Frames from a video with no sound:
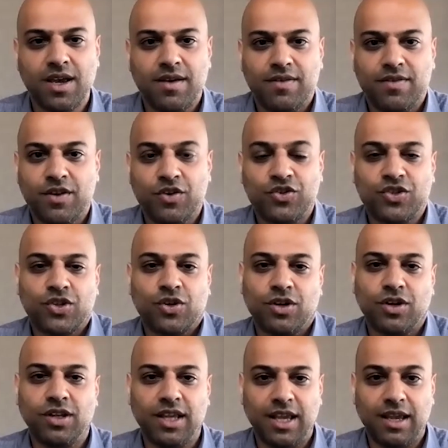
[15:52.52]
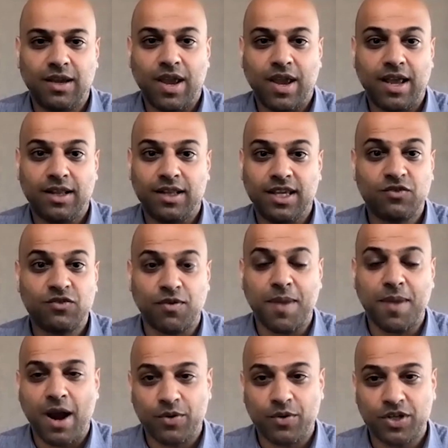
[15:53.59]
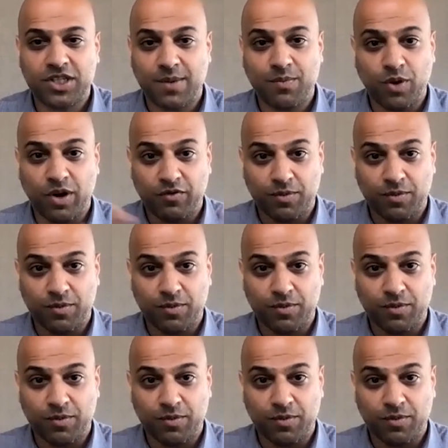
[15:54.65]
there's certainly, at least from our standpoint,